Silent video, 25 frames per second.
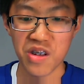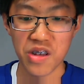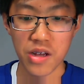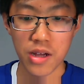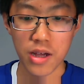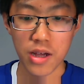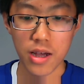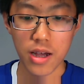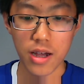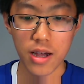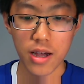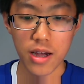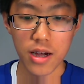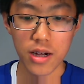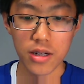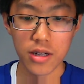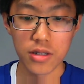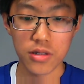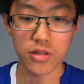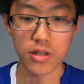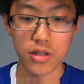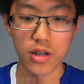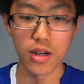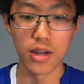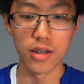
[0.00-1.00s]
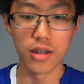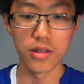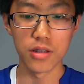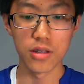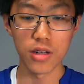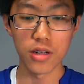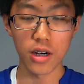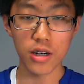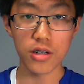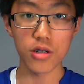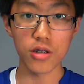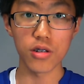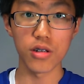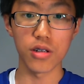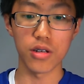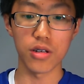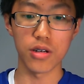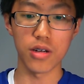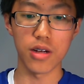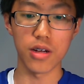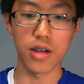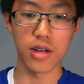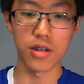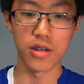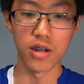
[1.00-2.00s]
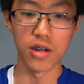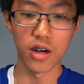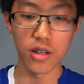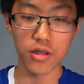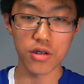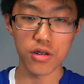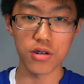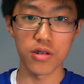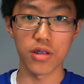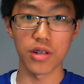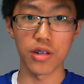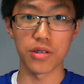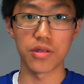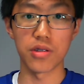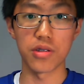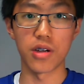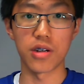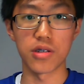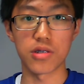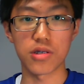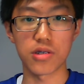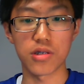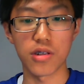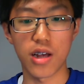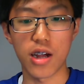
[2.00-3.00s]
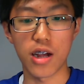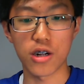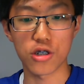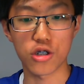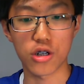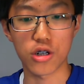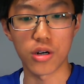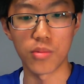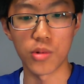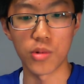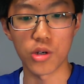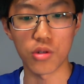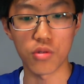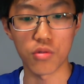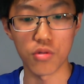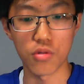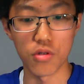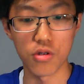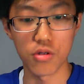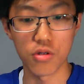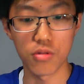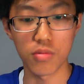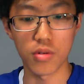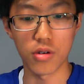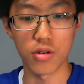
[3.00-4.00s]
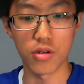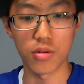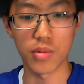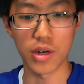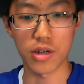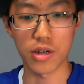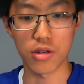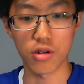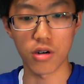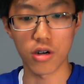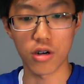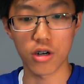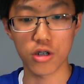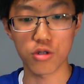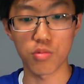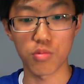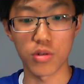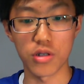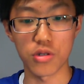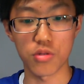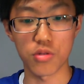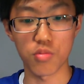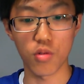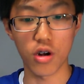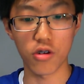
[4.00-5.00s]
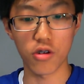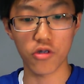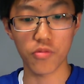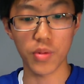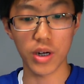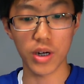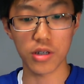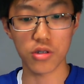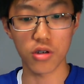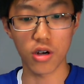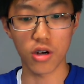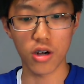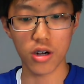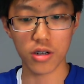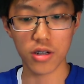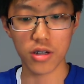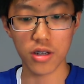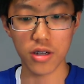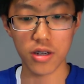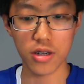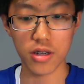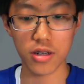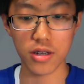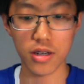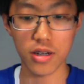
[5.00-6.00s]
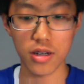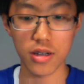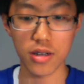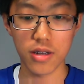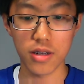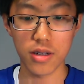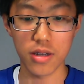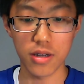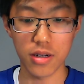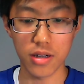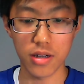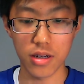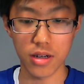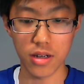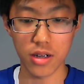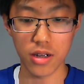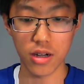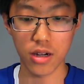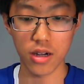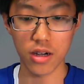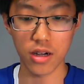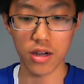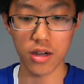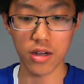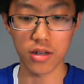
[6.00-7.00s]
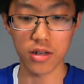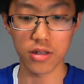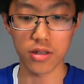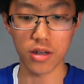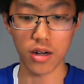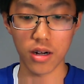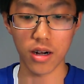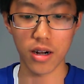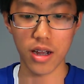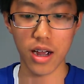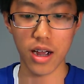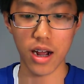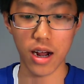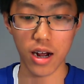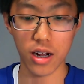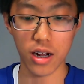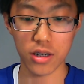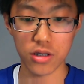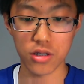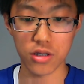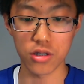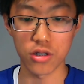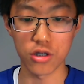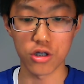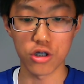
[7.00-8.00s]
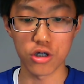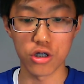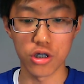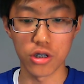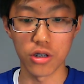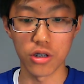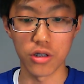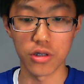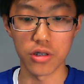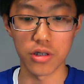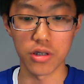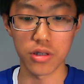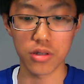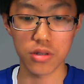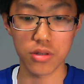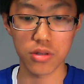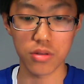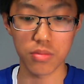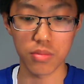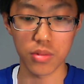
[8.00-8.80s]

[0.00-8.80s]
And another Night Slash coming through. Oh my gosh, what is wrong with my talking? And I had to shield it.